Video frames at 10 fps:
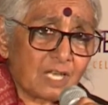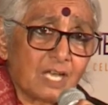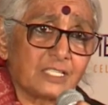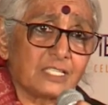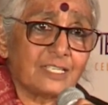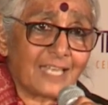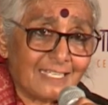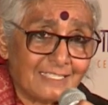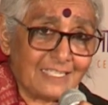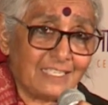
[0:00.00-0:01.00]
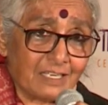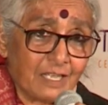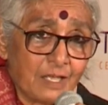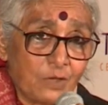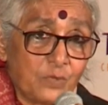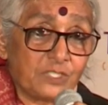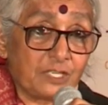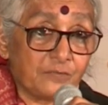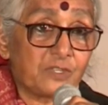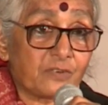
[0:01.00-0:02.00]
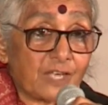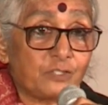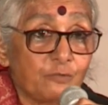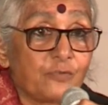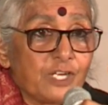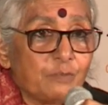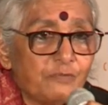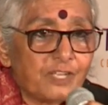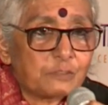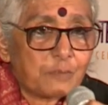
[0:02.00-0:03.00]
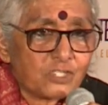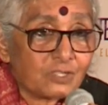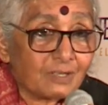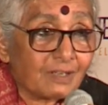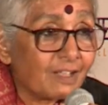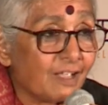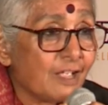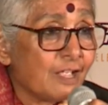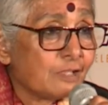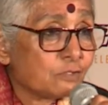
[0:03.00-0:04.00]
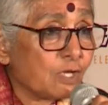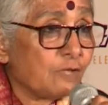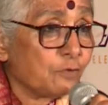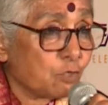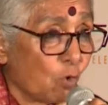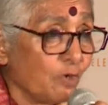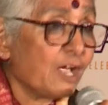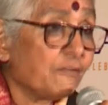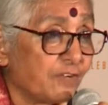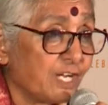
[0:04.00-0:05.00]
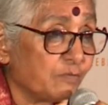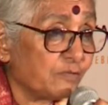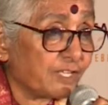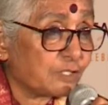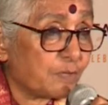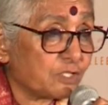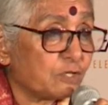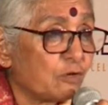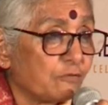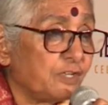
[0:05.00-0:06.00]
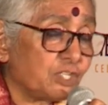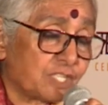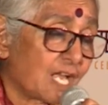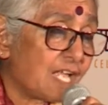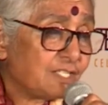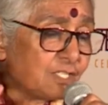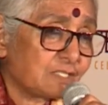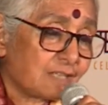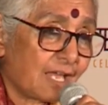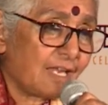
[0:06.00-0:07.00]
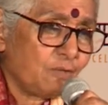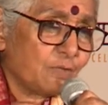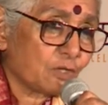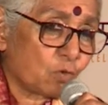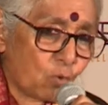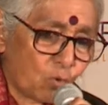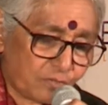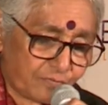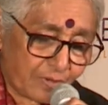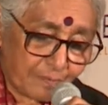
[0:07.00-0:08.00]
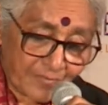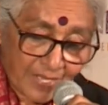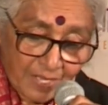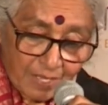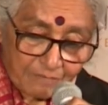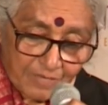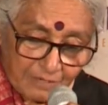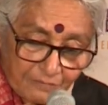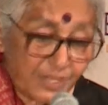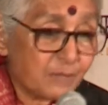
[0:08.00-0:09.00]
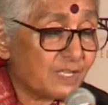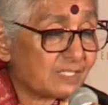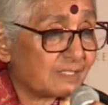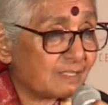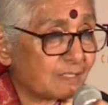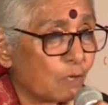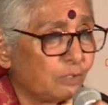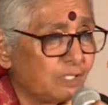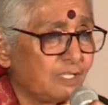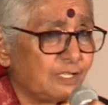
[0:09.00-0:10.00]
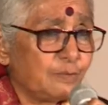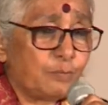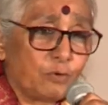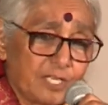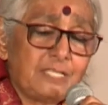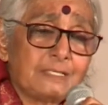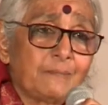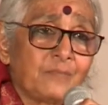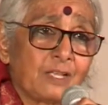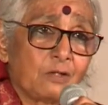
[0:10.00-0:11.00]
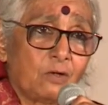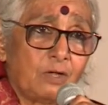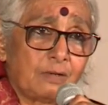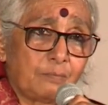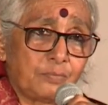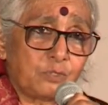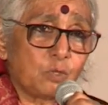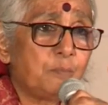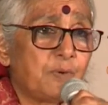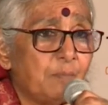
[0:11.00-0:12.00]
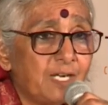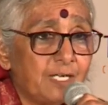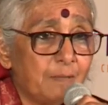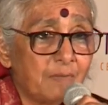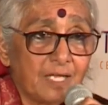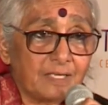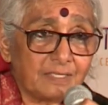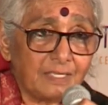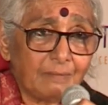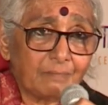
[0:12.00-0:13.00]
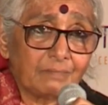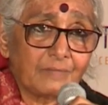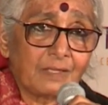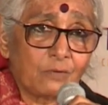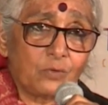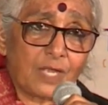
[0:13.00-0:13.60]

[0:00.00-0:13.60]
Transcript: Article nineteen, which gives the right to freedom of expression. So if you don't have freedom of expression, you're finished. And I'll just end with a quote from a very famous South Indian poet called Subramanya Bharati, who